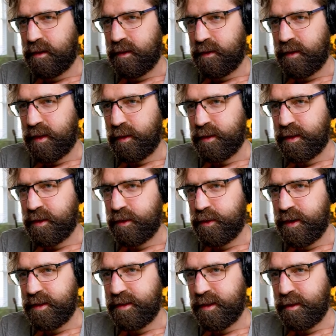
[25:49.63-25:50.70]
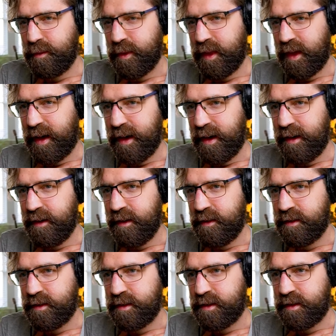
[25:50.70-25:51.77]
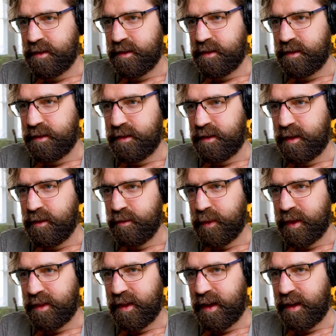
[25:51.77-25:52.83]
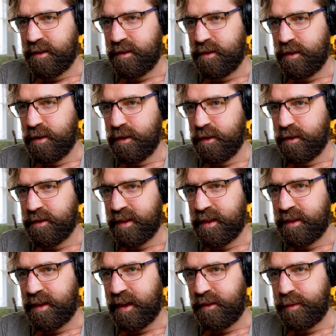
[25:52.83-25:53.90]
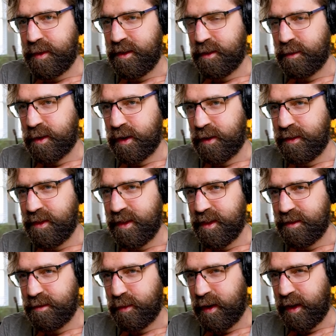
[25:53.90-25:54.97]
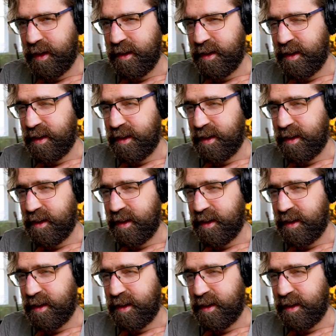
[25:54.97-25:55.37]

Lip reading: That would increase the number there. It would make that a 2, so then it'd have to be another one going this way.